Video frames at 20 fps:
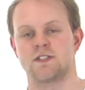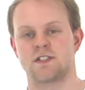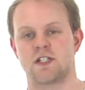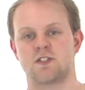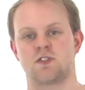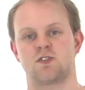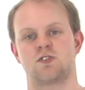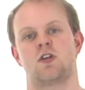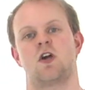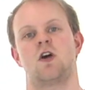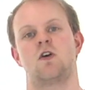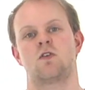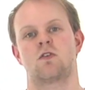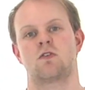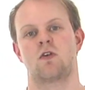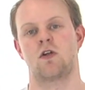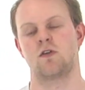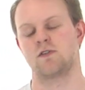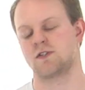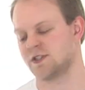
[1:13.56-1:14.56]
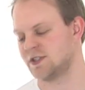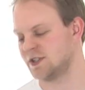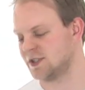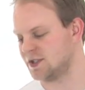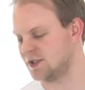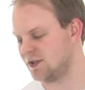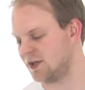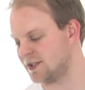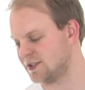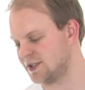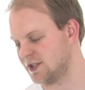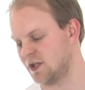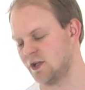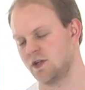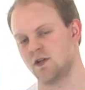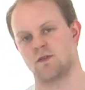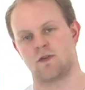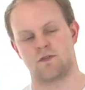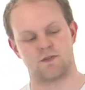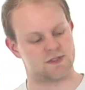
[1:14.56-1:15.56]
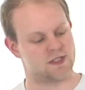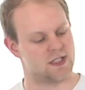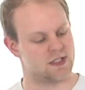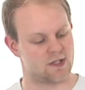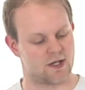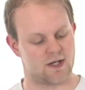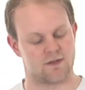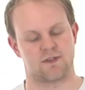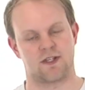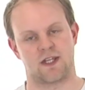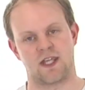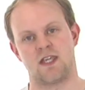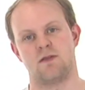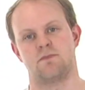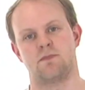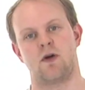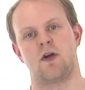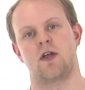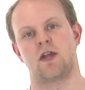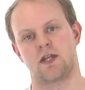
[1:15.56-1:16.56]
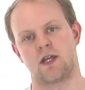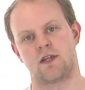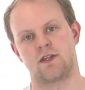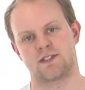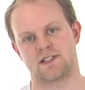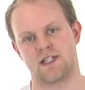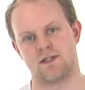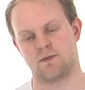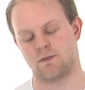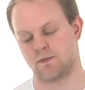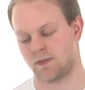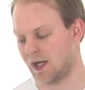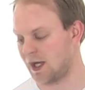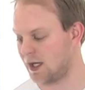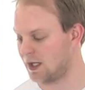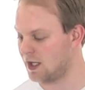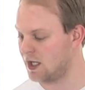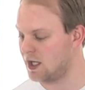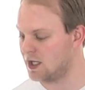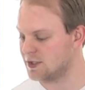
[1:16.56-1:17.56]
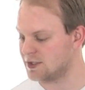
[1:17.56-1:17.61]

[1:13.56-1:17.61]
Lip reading: So as your child grows, it's just nice to know you obviously don't have to keep buying another sleeping bag,